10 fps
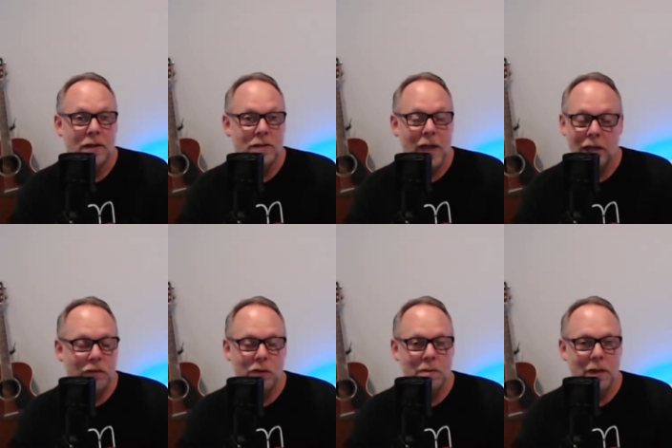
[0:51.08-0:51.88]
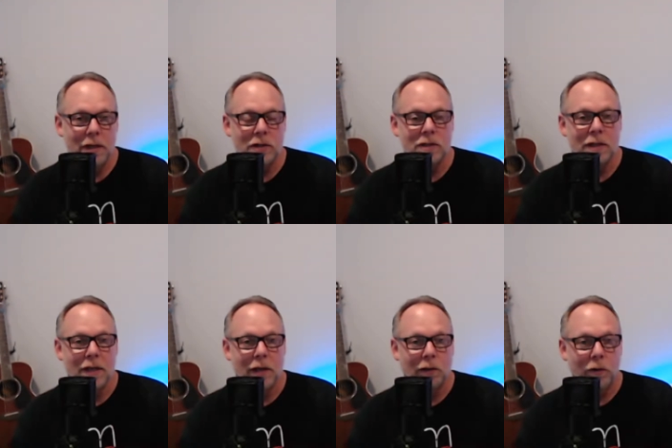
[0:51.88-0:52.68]
take a few minutes,
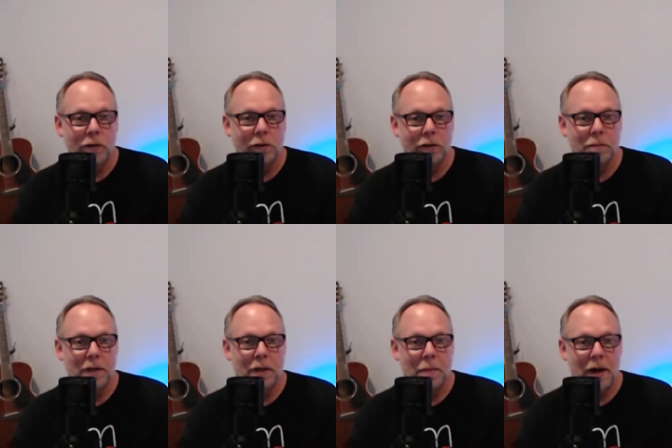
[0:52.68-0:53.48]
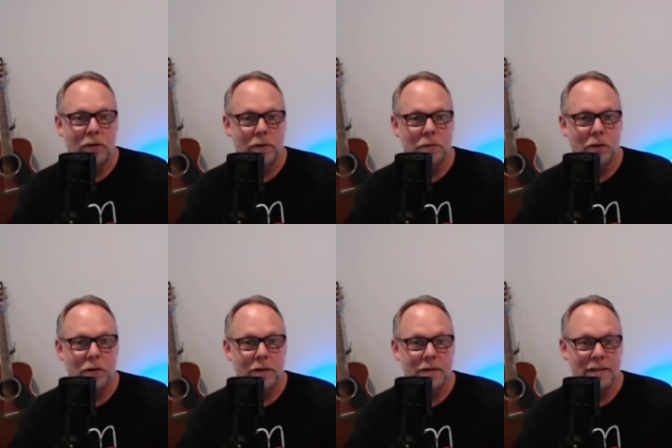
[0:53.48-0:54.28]
and learn a little bit about
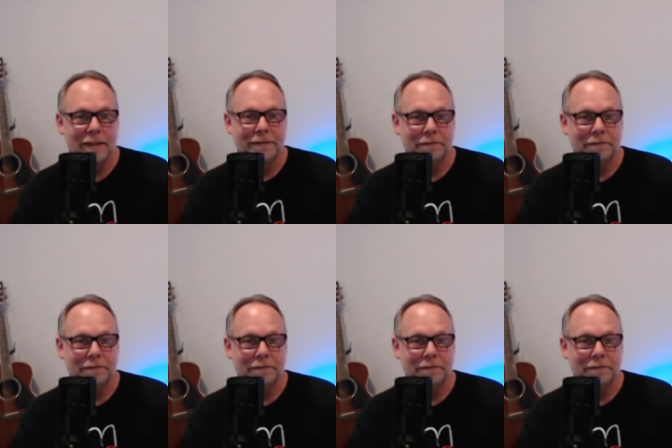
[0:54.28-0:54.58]
cryptocurrency.